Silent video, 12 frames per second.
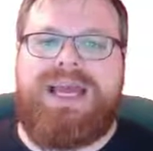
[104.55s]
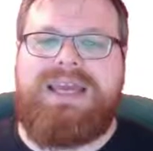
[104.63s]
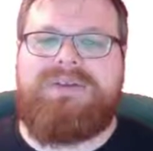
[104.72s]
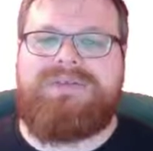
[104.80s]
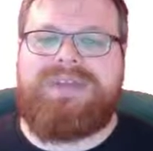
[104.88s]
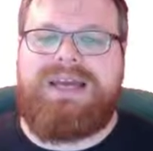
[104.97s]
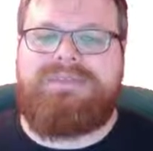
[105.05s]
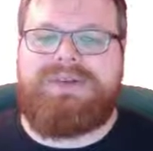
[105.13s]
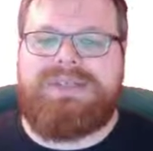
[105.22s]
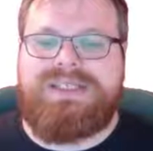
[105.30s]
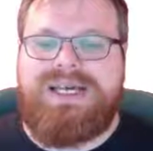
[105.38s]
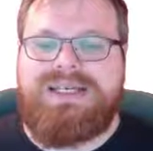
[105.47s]
A of
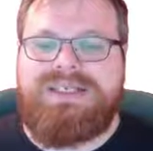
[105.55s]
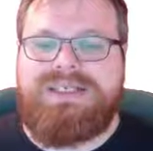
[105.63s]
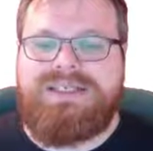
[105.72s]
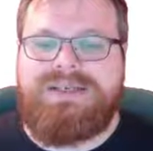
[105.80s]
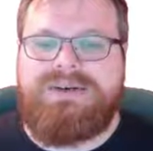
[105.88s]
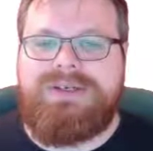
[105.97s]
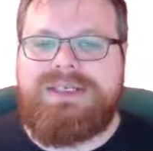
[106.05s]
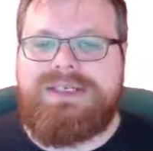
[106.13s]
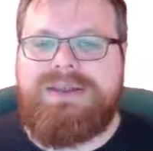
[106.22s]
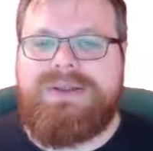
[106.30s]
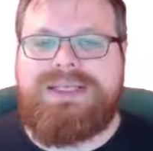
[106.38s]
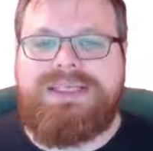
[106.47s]
10%, so it
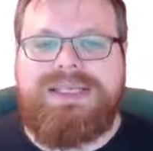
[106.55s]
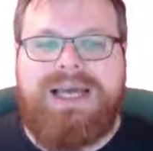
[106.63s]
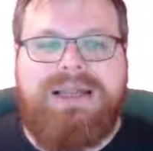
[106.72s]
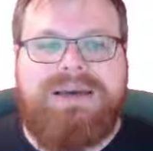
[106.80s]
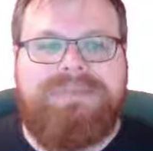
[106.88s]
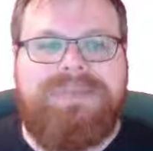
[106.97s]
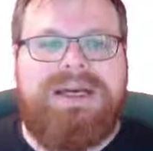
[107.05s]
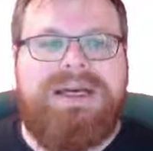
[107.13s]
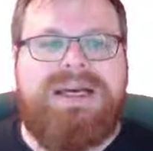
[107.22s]
is in this column,